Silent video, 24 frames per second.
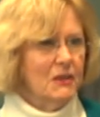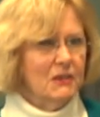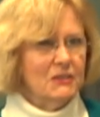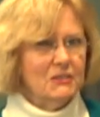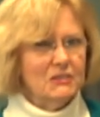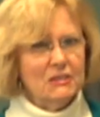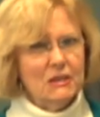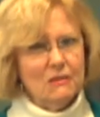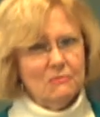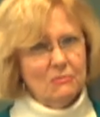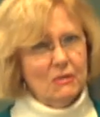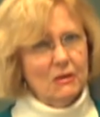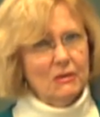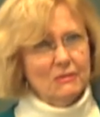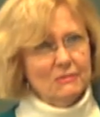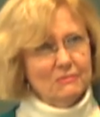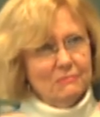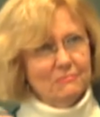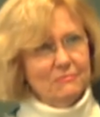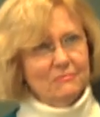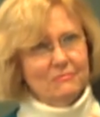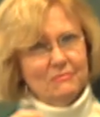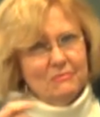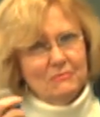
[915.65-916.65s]
So I'm like
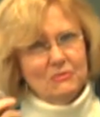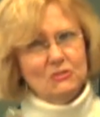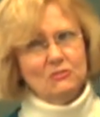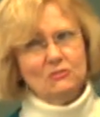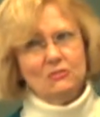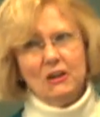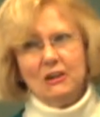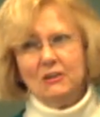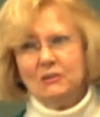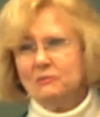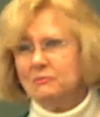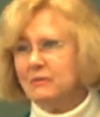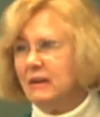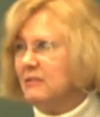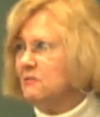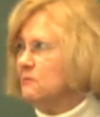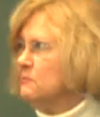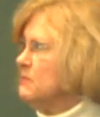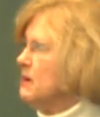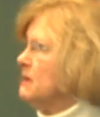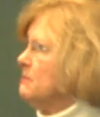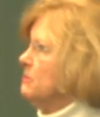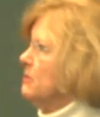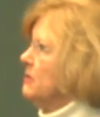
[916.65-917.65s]
trying to rev
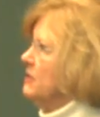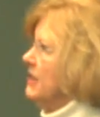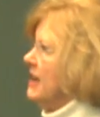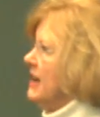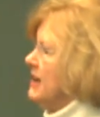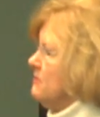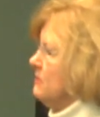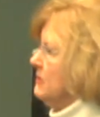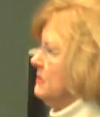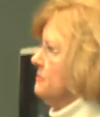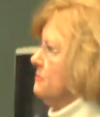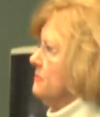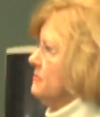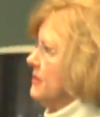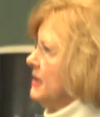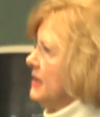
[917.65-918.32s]
them up on that one.